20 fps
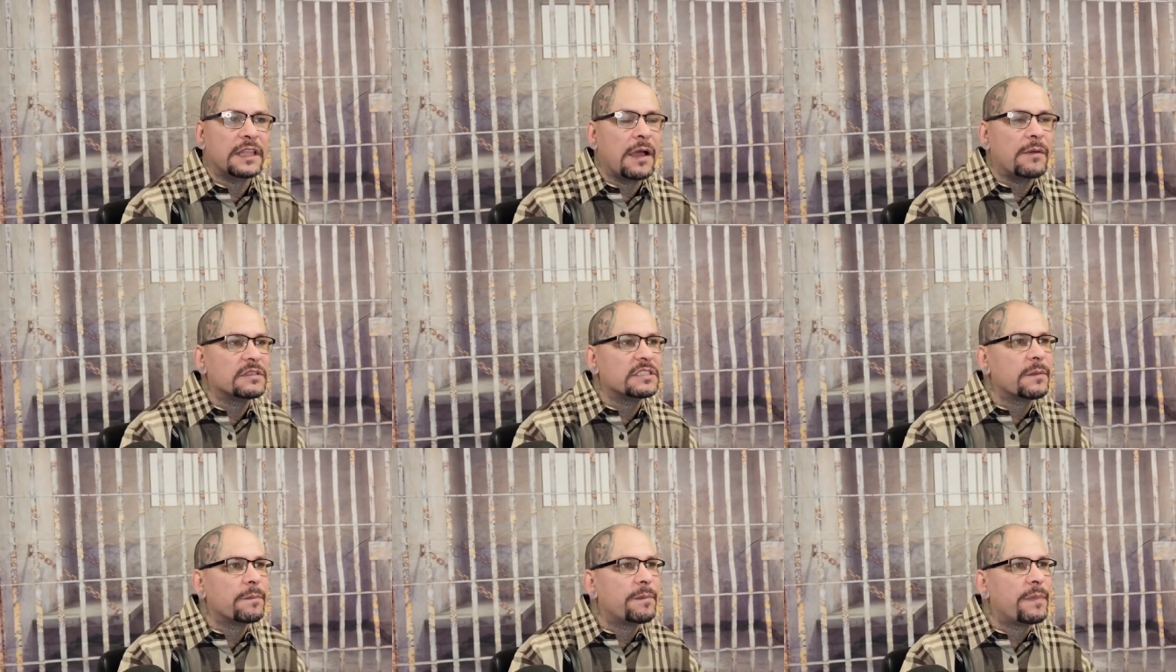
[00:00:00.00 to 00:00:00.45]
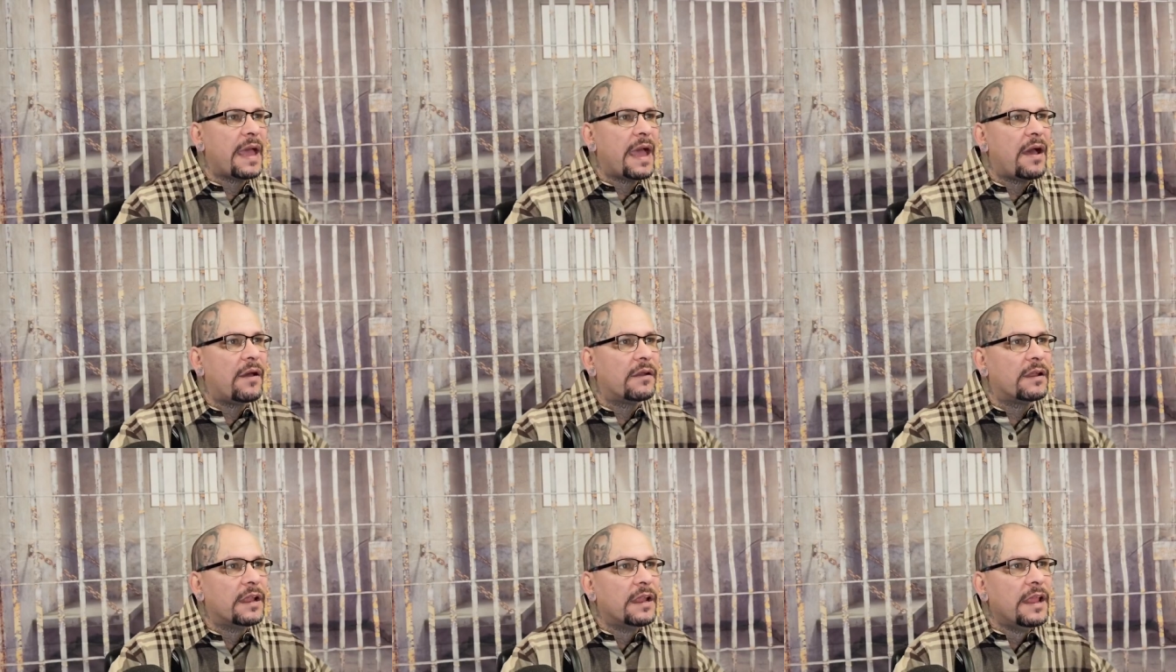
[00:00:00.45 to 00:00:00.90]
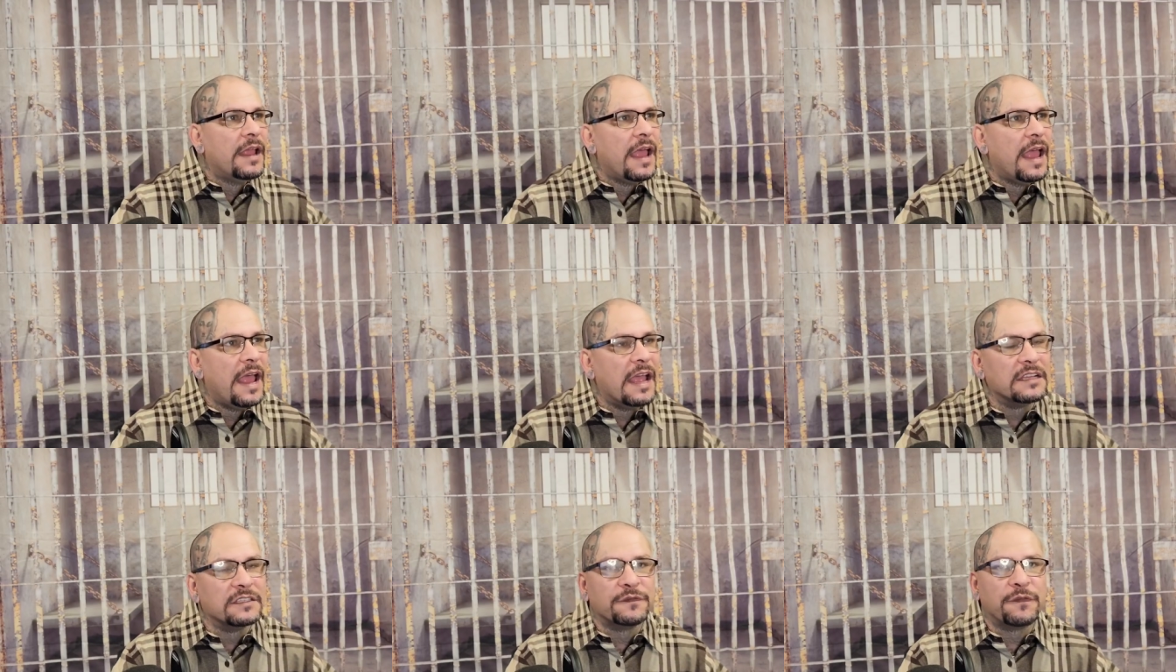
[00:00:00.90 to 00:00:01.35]
That was about
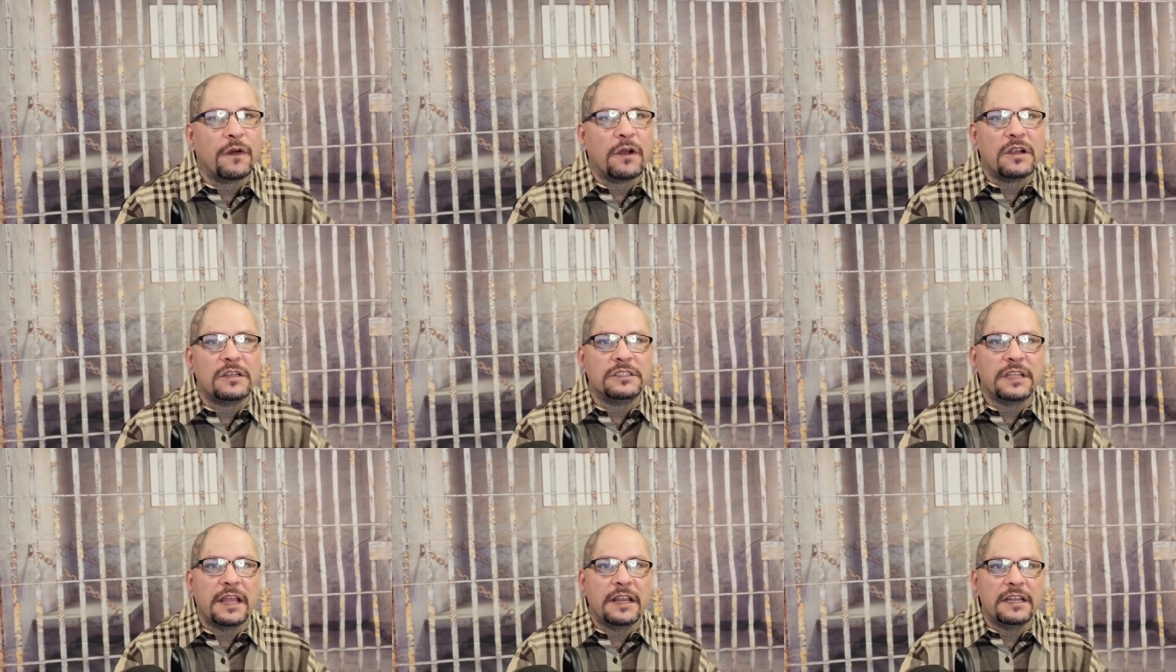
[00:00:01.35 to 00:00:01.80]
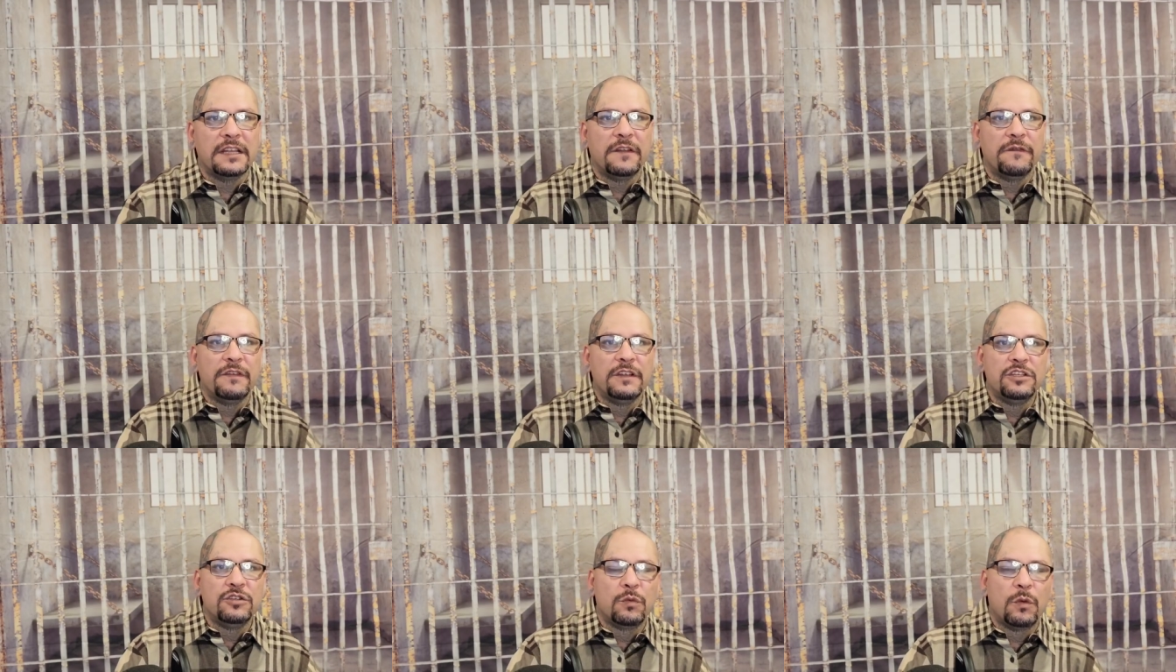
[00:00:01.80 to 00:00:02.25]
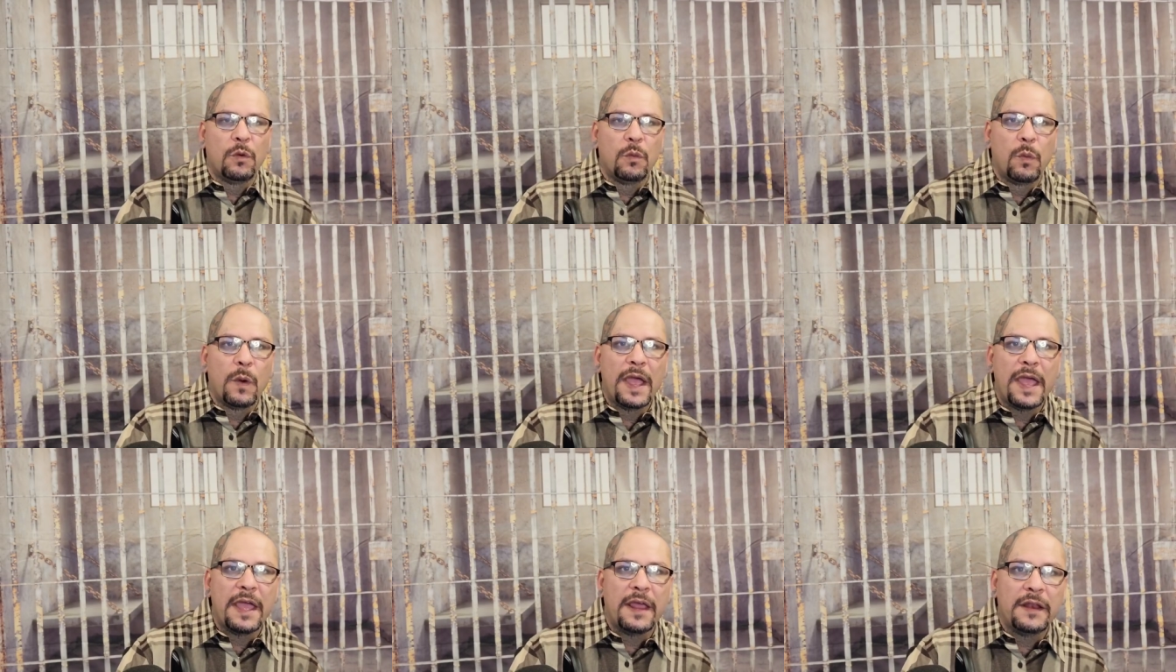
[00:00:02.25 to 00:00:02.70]
as far as that individual
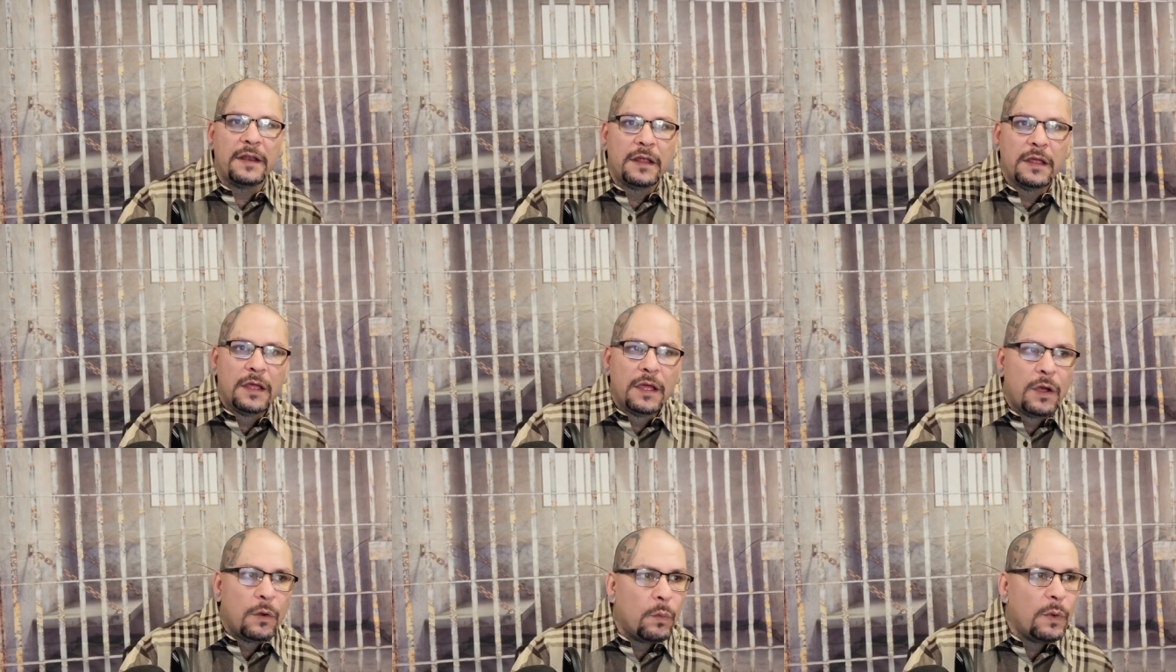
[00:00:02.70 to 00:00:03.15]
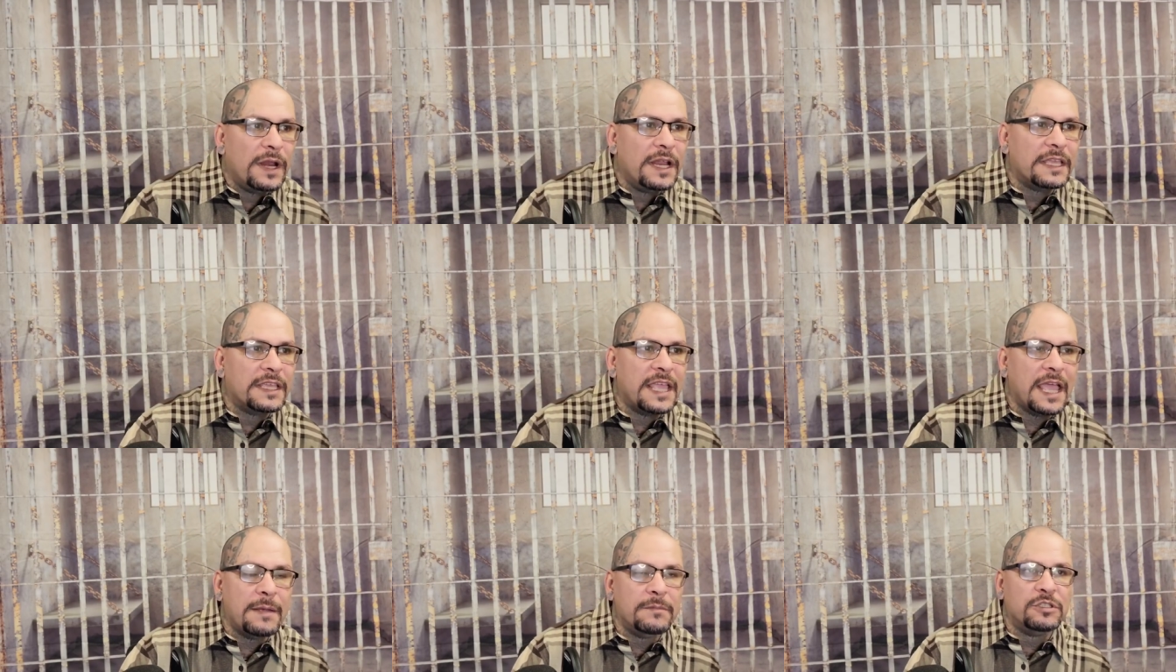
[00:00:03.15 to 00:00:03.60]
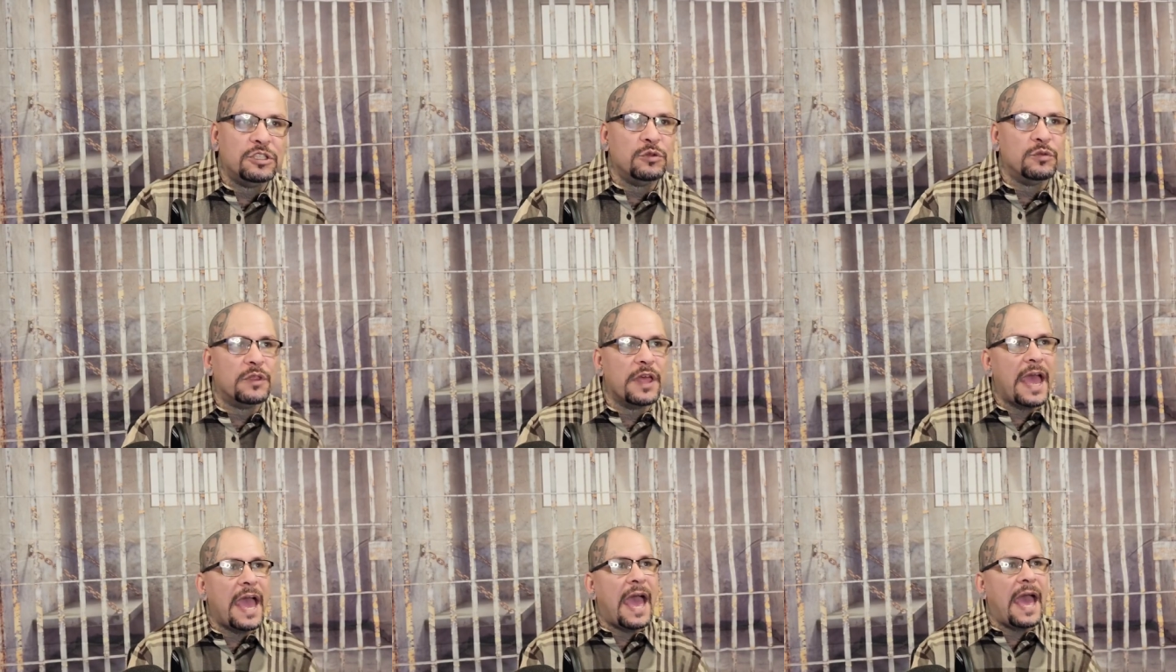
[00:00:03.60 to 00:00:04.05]
went when it came
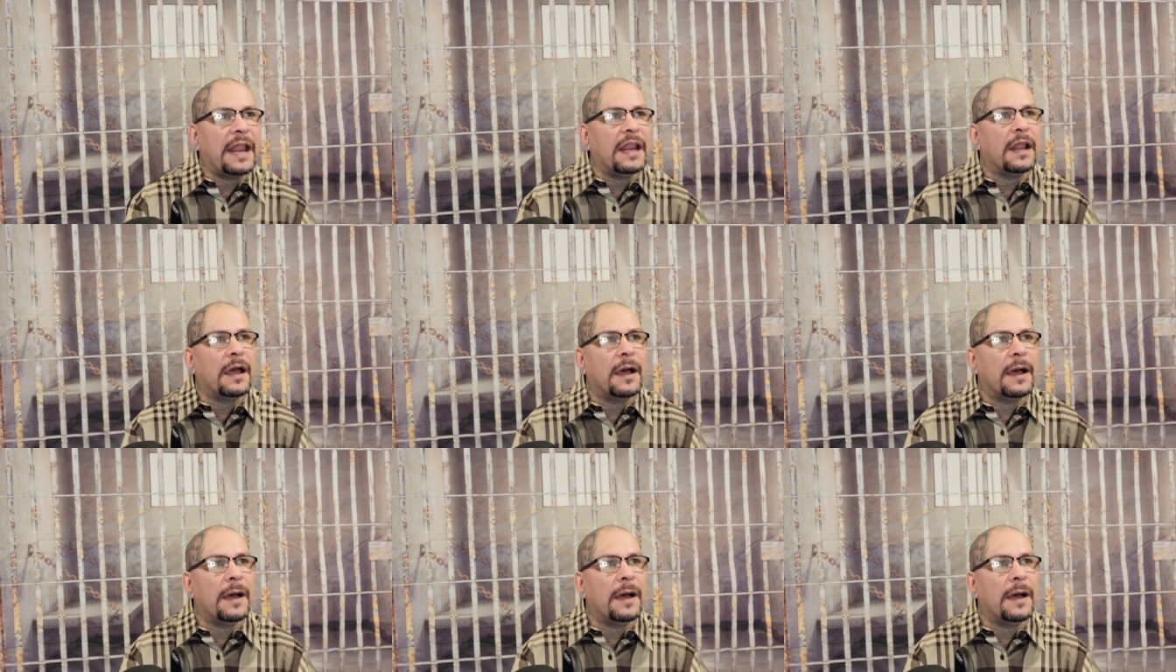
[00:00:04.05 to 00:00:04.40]
to that.